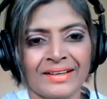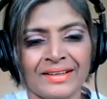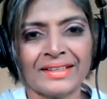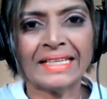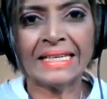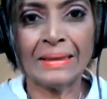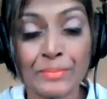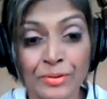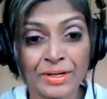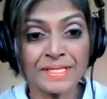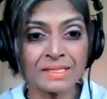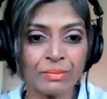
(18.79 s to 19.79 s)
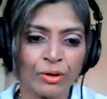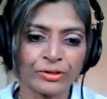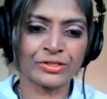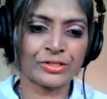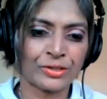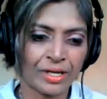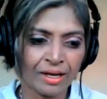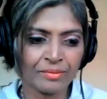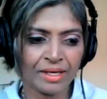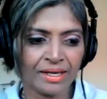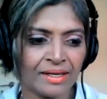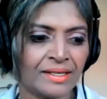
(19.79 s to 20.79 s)
impressed upon to come
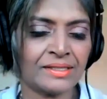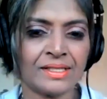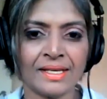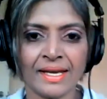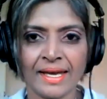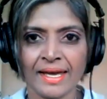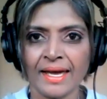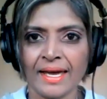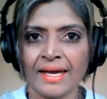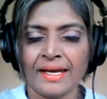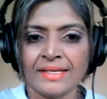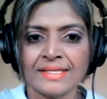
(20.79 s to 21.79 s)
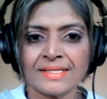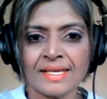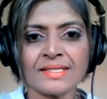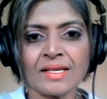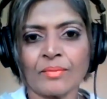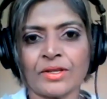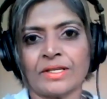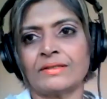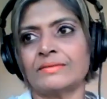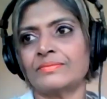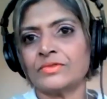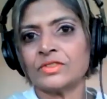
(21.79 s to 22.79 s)
and say something
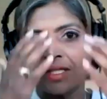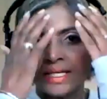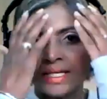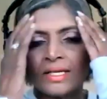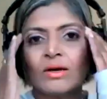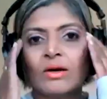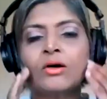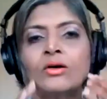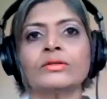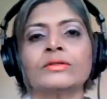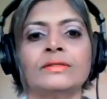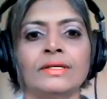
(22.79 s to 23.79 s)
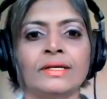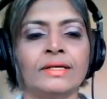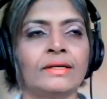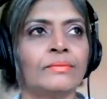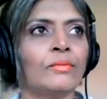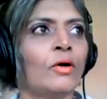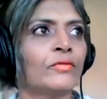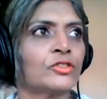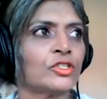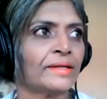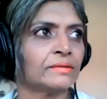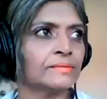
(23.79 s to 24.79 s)
today on the
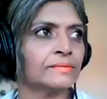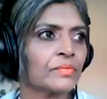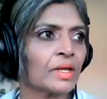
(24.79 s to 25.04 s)
channel.